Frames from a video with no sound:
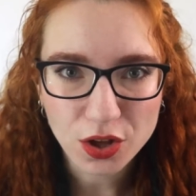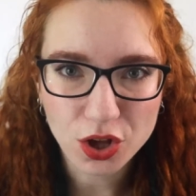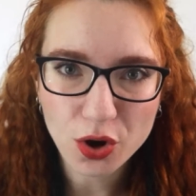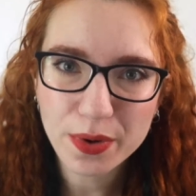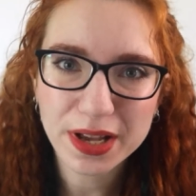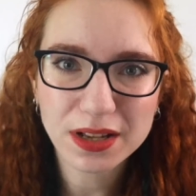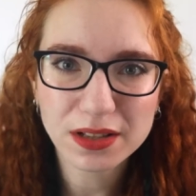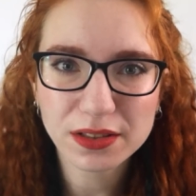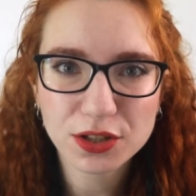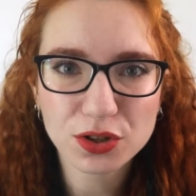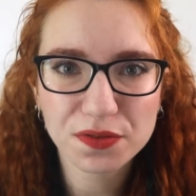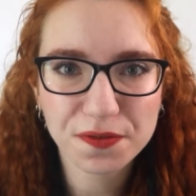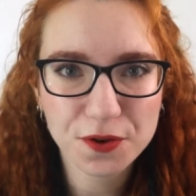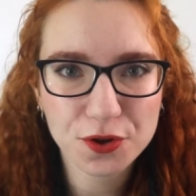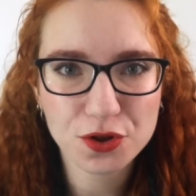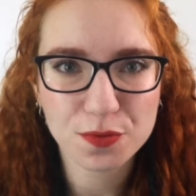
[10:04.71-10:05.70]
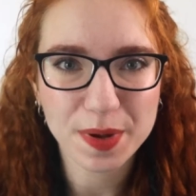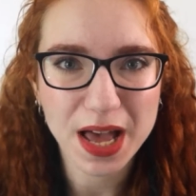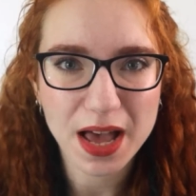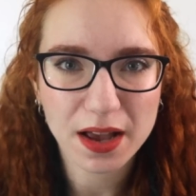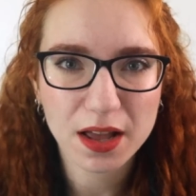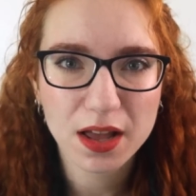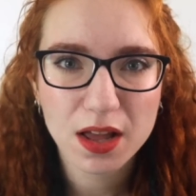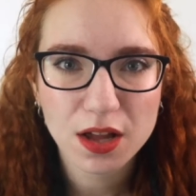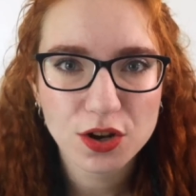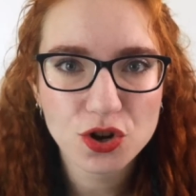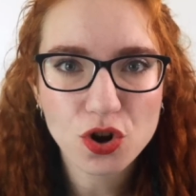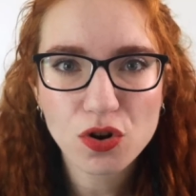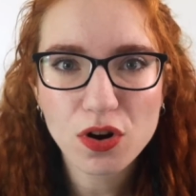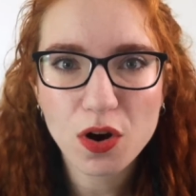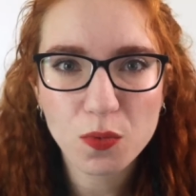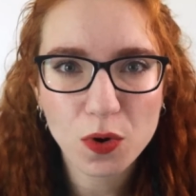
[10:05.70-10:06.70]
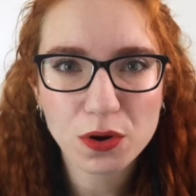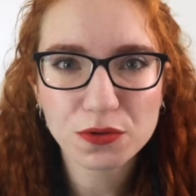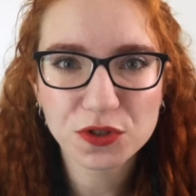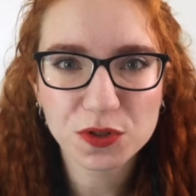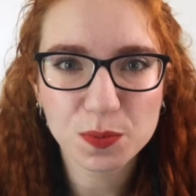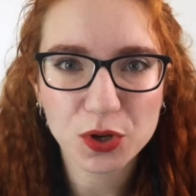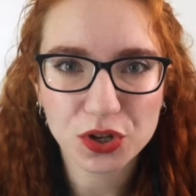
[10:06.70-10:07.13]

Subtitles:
Going a little further back, Nora Woe's